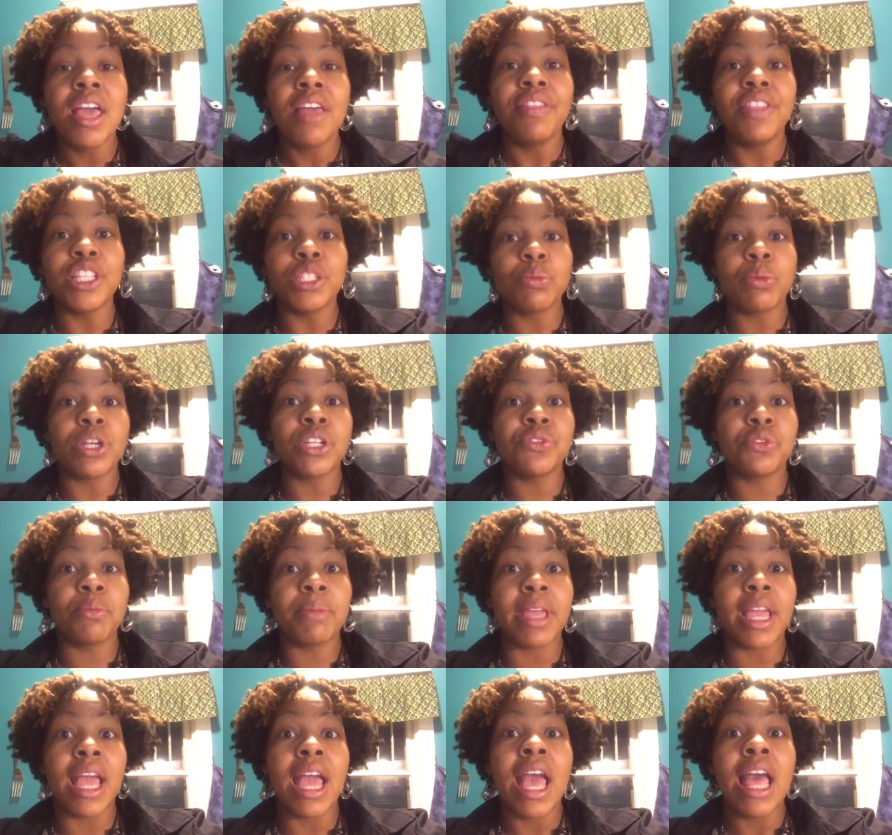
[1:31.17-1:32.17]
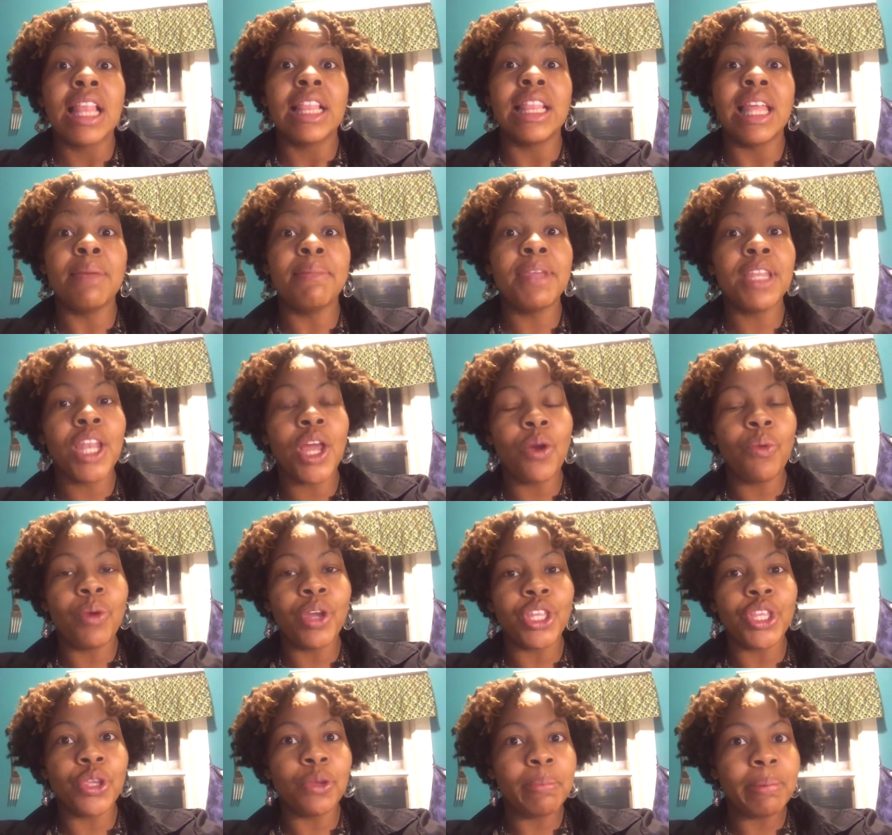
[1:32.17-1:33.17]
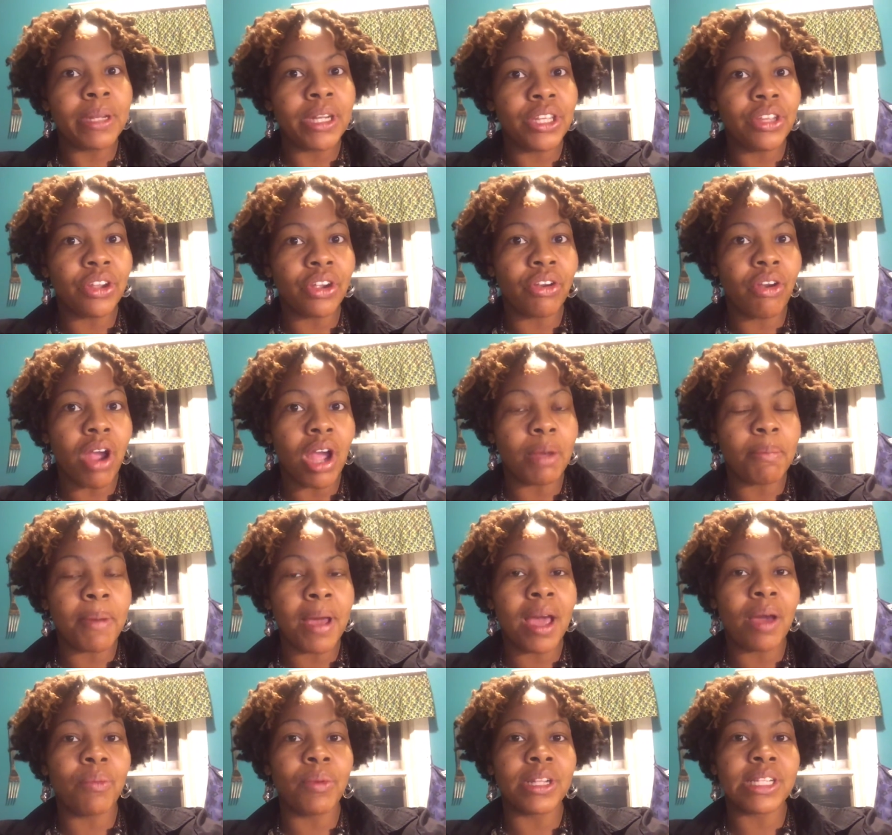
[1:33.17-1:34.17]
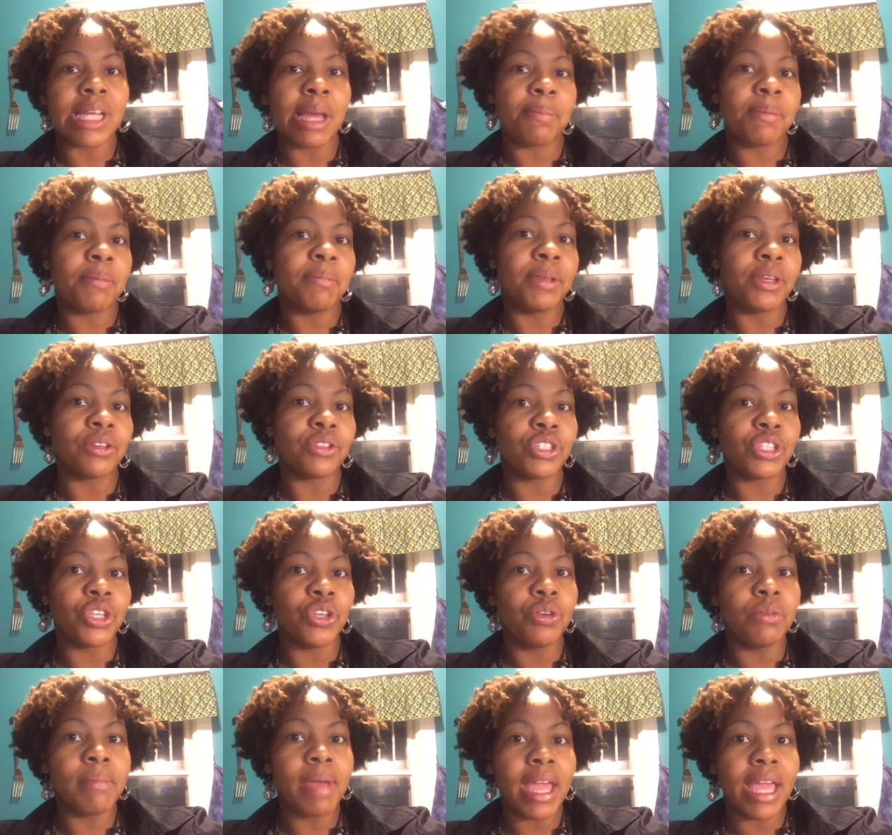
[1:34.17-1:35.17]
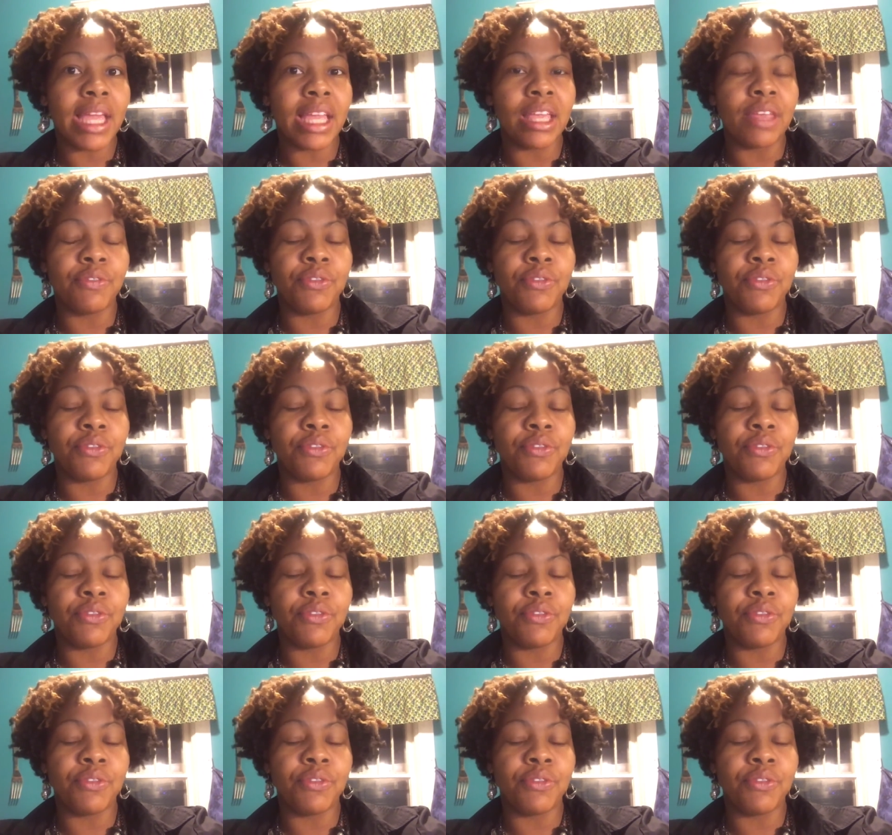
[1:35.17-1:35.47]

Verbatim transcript: this works for me. Let me know what you put in your crock pot, what type of meals you make.